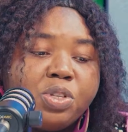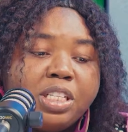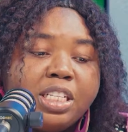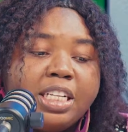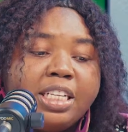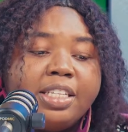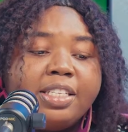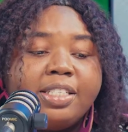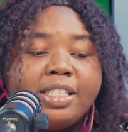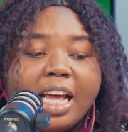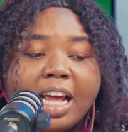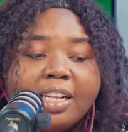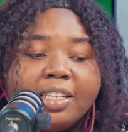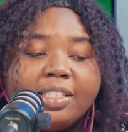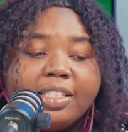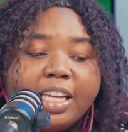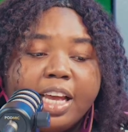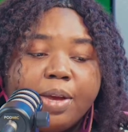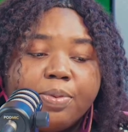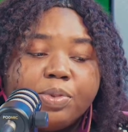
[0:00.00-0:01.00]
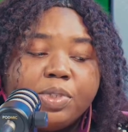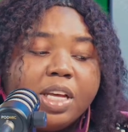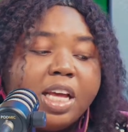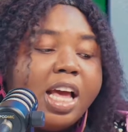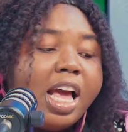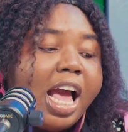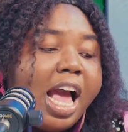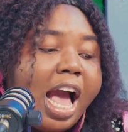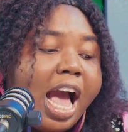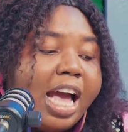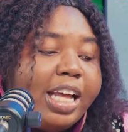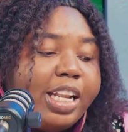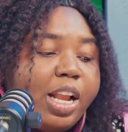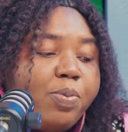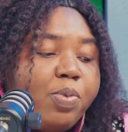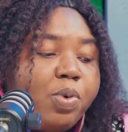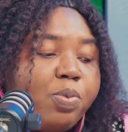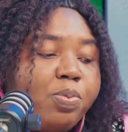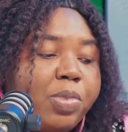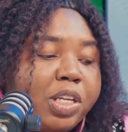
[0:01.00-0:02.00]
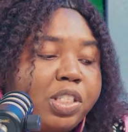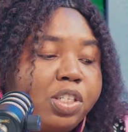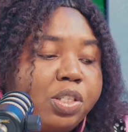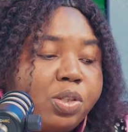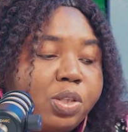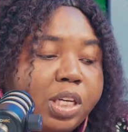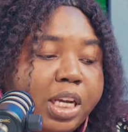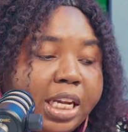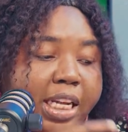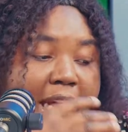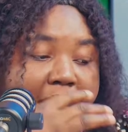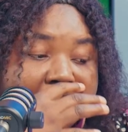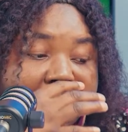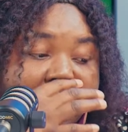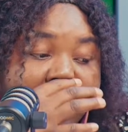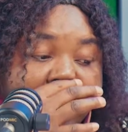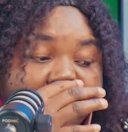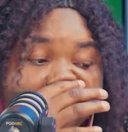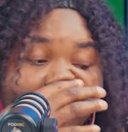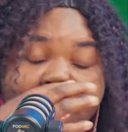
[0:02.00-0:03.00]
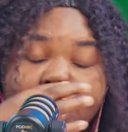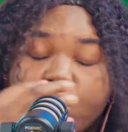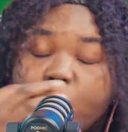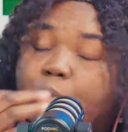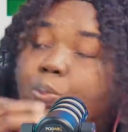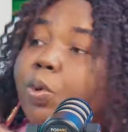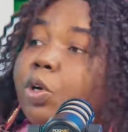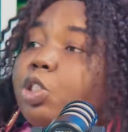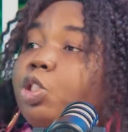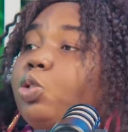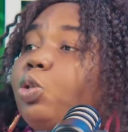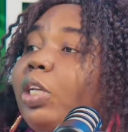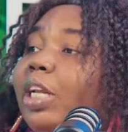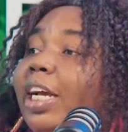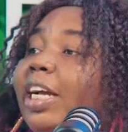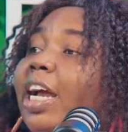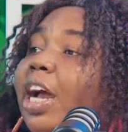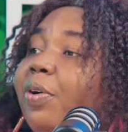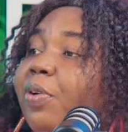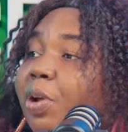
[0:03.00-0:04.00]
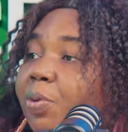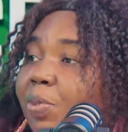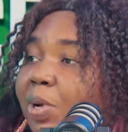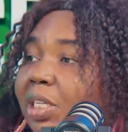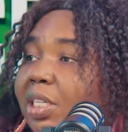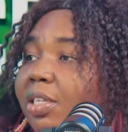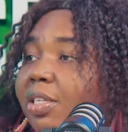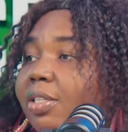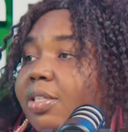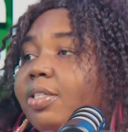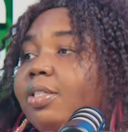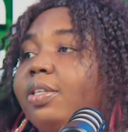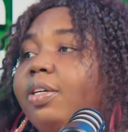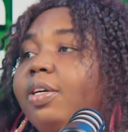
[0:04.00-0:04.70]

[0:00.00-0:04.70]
lease and terms, and let me merge it together, right to pursue legal remedies.